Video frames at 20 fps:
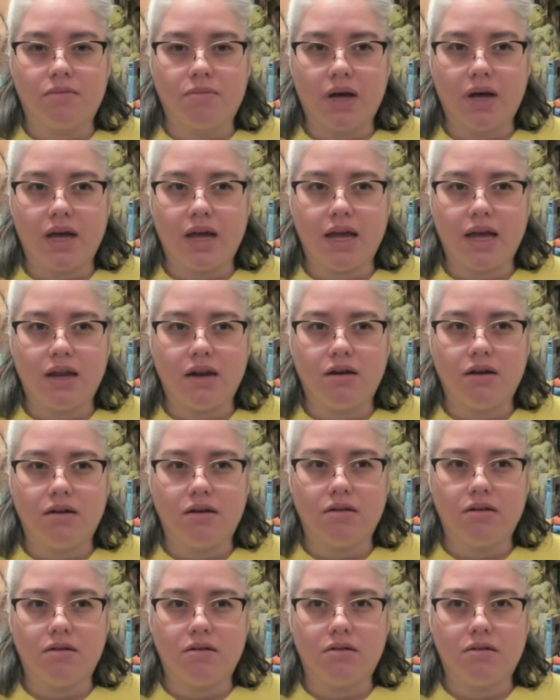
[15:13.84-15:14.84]
But
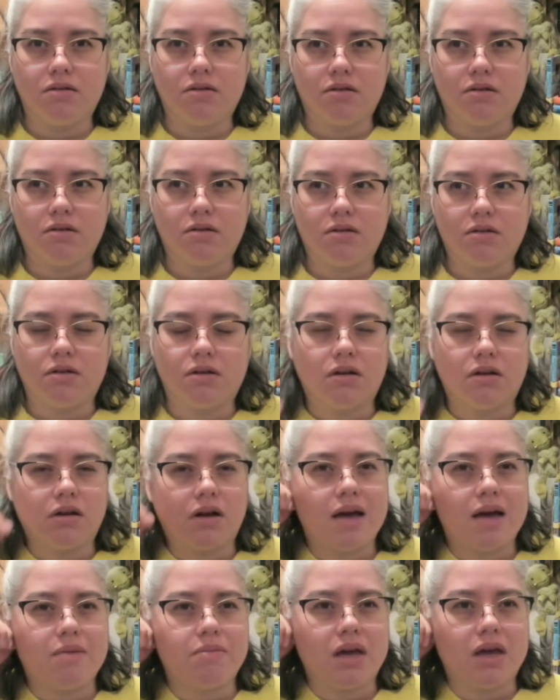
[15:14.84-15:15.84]

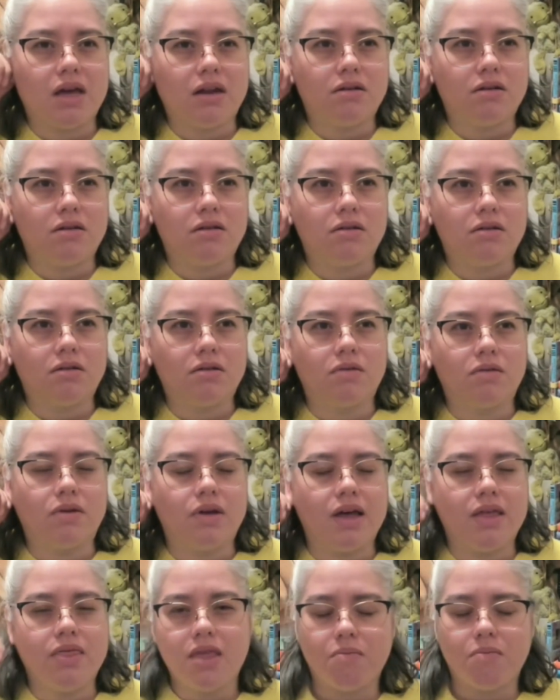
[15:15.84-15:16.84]
I mean,
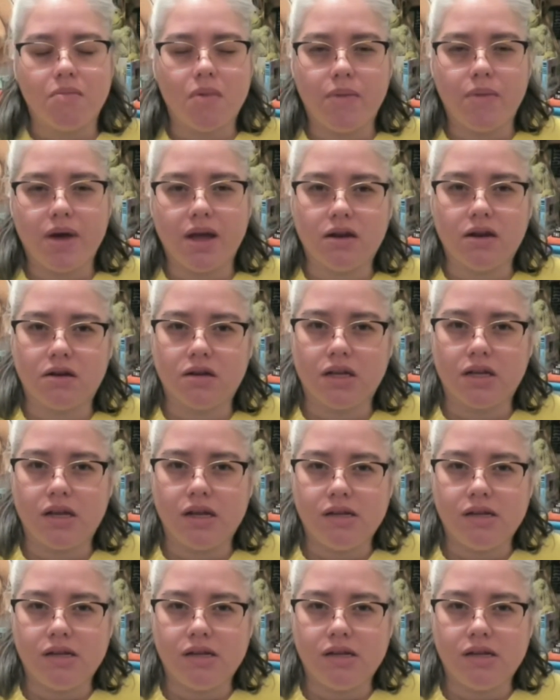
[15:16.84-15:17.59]
in that moment,